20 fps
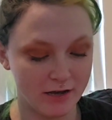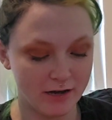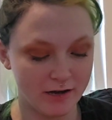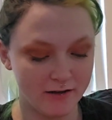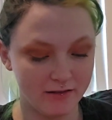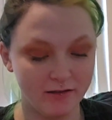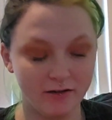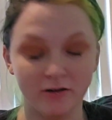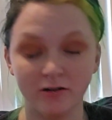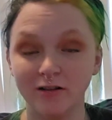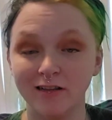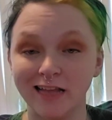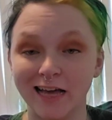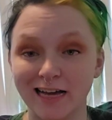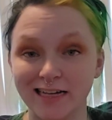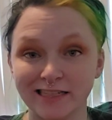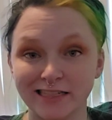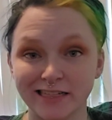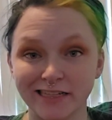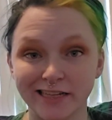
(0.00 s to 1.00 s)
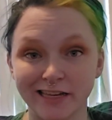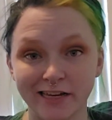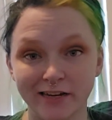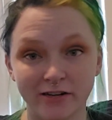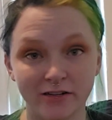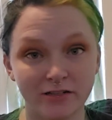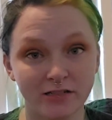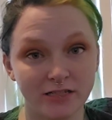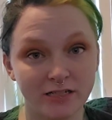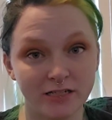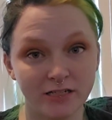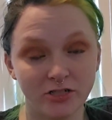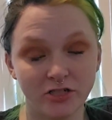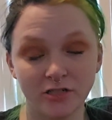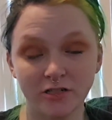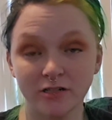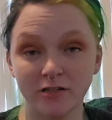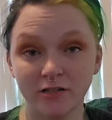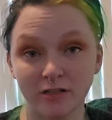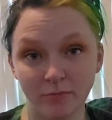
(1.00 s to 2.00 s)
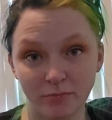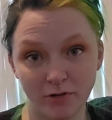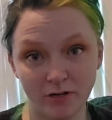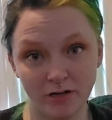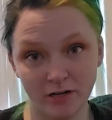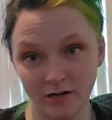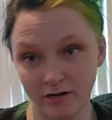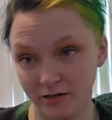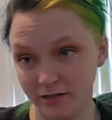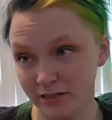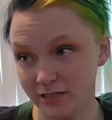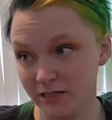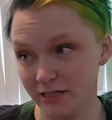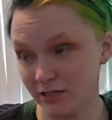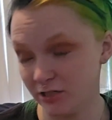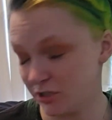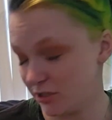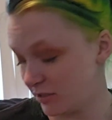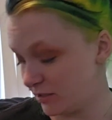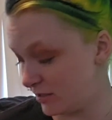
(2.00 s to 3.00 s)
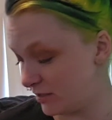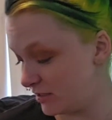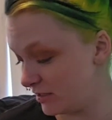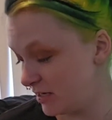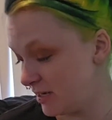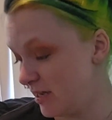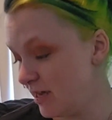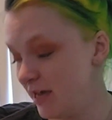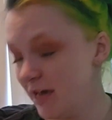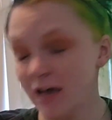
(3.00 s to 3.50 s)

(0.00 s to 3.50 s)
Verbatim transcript: I got their classic hair extension, clip-in hair extensions.